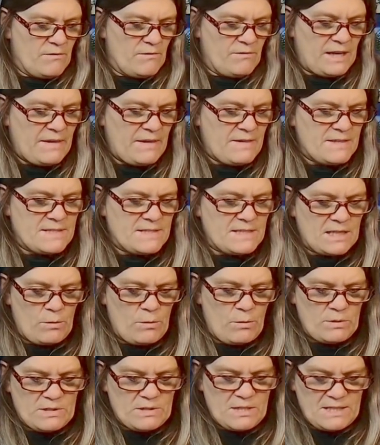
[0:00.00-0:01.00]
Forget the
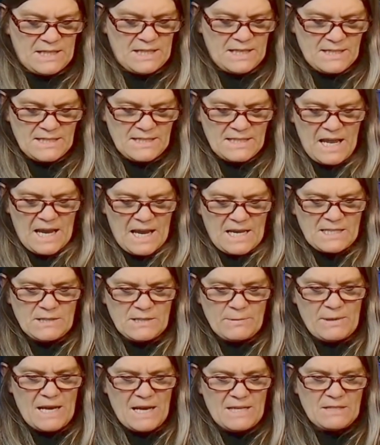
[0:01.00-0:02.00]
sticker ones. The stickers are nice.
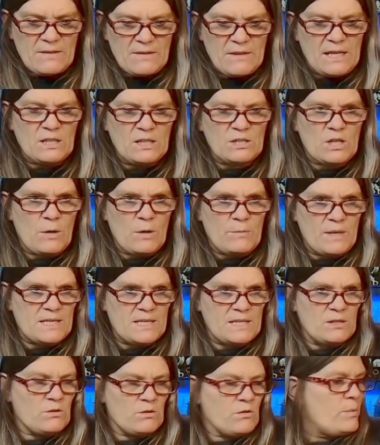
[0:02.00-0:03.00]
They were nice on the little dome that I
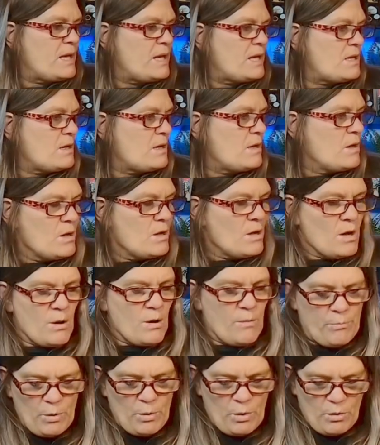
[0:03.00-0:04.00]
did the other week.
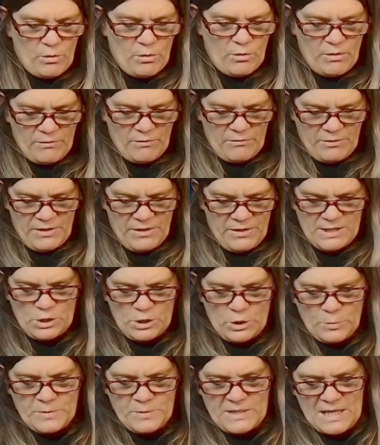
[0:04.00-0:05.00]
But for this
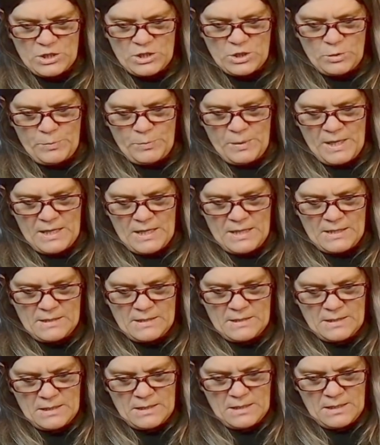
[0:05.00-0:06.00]
substantial
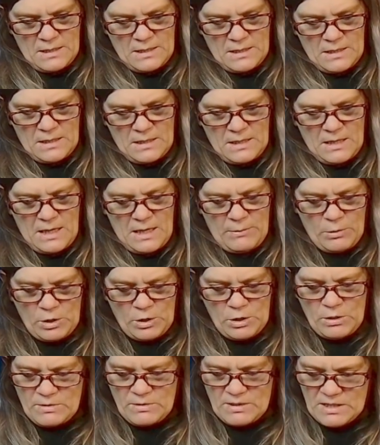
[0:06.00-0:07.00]
piece, I'm
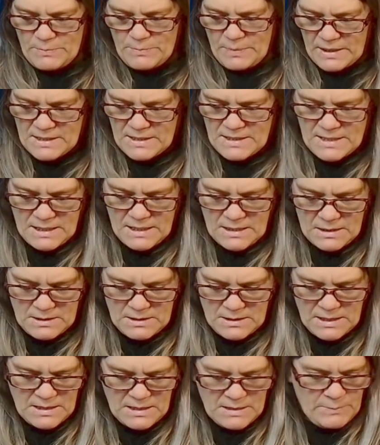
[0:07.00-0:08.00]
going to use these bigger
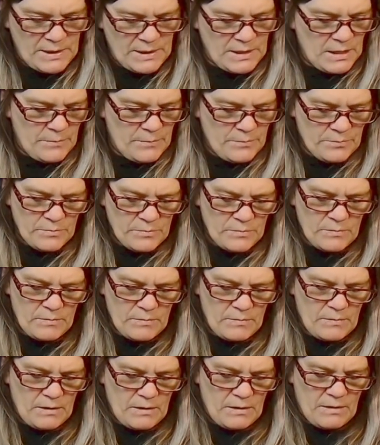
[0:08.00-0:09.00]
stickers, these bigger
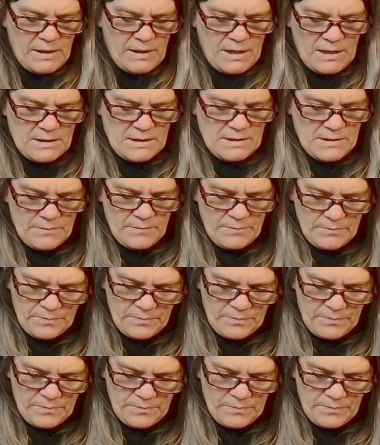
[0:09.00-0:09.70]
things.